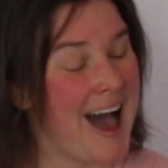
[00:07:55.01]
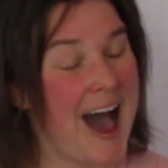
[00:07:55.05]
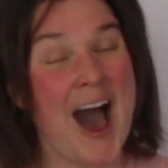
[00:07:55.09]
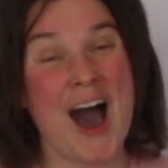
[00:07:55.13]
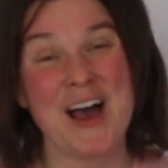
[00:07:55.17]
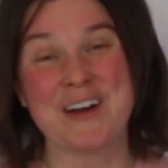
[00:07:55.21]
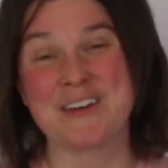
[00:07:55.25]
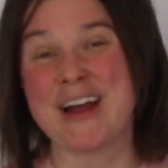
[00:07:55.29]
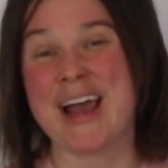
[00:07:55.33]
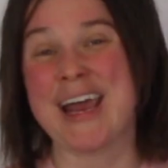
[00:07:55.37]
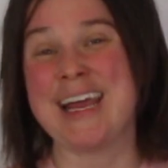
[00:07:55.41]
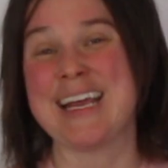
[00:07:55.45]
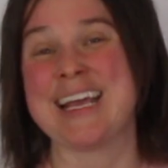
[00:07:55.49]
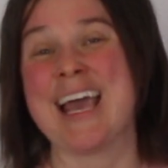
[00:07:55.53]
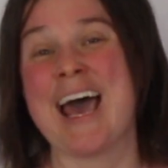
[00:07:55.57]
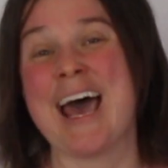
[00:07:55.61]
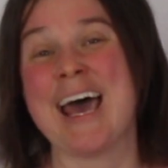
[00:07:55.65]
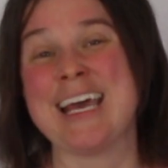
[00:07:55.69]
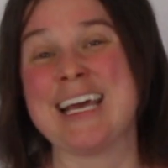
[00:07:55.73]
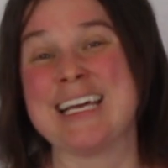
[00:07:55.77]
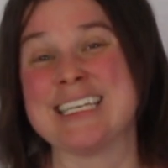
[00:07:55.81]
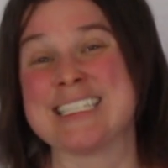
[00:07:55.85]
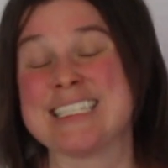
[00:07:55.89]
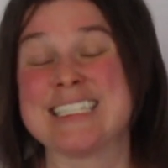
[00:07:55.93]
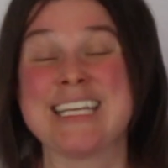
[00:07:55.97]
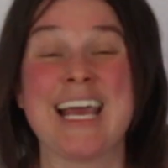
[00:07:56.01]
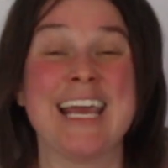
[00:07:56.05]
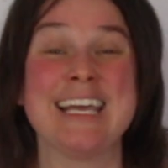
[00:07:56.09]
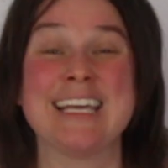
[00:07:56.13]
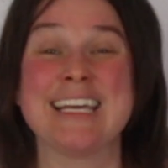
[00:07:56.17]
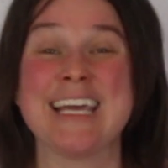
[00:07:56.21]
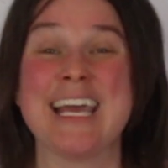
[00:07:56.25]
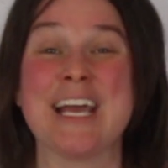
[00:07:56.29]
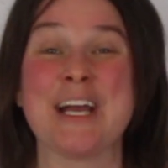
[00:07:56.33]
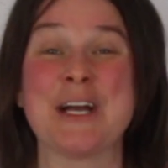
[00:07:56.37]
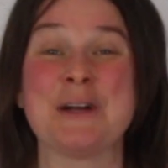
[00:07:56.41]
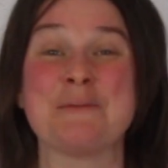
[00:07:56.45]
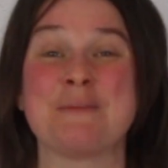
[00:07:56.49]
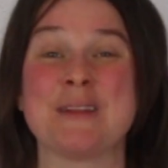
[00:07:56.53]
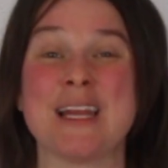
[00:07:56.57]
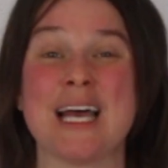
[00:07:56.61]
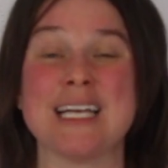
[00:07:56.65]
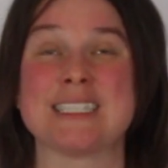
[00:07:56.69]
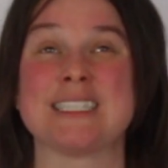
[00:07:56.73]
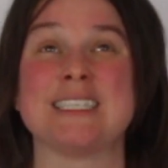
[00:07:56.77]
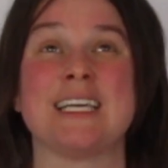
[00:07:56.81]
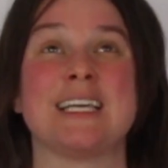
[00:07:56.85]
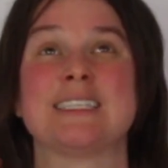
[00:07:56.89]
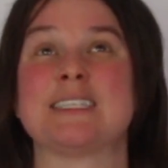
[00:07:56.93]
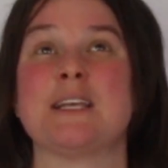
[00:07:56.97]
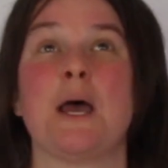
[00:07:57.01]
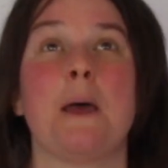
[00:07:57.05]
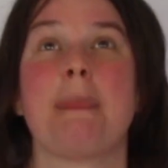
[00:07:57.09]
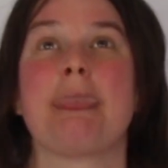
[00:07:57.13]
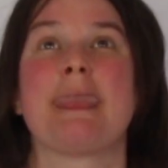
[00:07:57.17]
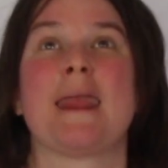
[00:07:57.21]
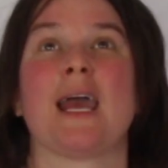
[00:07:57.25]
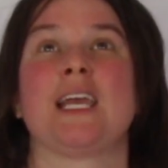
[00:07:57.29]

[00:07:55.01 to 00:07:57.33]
All right, guys, take care, blessings.